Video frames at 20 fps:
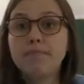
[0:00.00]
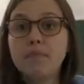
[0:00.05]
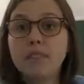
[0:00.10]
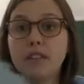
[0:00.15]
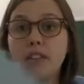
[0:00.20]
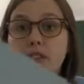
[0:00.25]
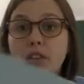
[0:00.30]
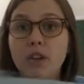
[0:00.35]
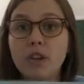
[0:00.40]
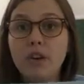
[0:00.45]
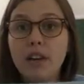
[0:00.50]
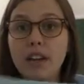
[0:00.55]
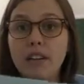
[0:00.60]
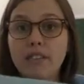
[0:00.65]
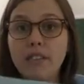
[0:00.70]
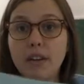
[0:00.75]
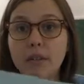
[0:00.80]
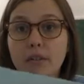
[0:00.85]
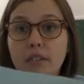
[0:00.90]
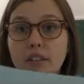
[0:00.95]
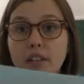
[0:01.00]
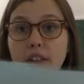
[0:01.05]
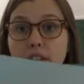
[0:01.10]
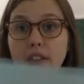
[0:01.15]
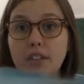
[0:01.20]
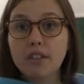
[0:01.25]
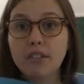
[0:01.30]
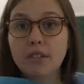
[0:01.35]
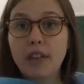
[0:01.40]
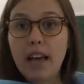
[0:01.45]
So if I was going
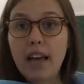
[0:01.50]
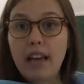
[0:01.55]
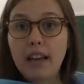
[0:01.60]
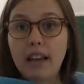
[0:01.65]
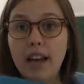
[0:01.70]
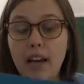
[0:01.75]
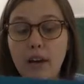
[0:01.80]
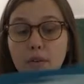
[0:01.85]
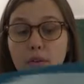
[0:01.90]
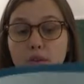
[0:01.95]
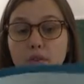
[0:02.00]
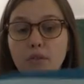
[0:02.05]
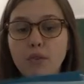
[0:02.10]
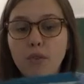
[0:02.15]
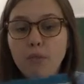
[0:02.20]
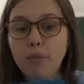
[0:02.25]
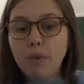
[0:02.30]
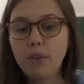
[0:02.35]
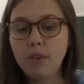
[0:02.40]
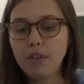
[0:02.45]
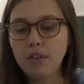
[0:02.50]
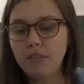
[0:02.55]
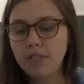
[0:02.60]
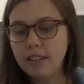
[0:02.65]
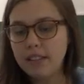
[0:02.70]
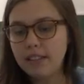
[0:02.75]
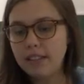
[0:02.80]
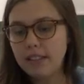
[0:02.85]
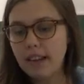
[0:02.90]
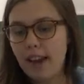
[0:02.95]
to do that, I would fold both of
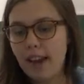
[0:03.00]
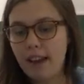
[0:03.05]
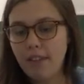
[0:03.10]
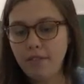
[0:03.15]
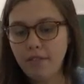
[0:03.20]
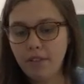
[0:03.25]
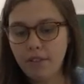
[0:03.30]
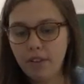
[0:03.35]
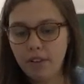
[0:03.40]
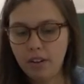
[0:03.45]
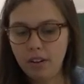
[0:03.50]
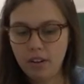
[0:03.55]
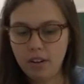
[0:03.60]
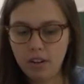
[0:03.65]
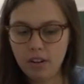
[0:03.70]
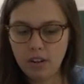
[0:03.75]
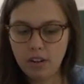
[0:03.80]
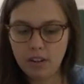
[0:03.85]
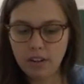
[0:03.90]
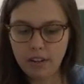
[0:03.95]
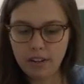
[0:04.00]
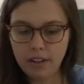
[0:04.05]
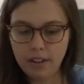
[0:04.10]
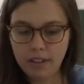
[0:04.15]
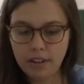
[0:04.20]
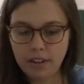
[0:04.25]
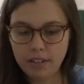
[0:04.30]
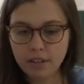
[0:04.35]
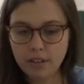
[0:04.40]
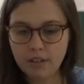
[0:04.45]
these in half
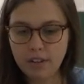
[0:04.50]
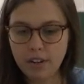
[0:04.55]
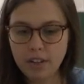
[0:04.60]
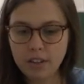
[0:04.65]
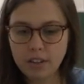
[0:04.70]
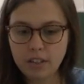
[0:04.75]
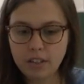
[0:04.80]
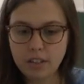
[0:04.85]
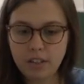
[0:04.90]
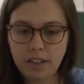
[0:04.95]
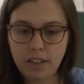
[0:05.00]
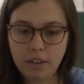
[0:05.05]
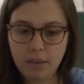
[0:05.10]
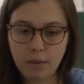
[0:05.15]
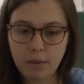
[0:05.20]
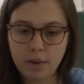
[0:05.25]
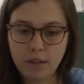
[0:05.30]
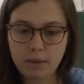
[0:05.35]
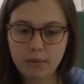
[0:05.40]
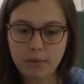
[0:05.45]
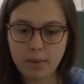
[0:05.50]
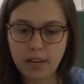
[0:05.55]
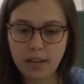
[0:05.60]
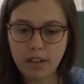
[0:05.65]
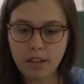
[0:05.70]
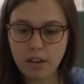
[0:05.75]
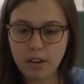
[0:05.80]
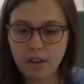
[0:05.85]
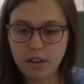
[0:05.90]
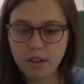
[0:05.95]
in the direction that I wanted my
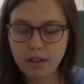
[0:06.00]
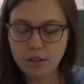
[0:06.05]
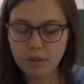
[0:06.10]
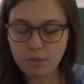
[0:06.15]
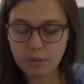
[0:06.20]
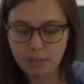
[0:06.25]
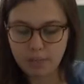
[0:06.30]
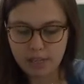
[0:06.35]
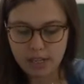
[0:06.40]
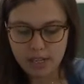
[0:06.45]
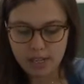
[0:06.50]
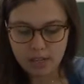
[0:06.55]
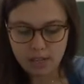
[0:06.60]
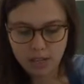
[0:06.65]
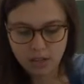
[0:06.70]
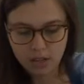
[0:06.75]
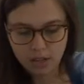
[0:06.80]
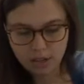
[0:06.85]
card to be.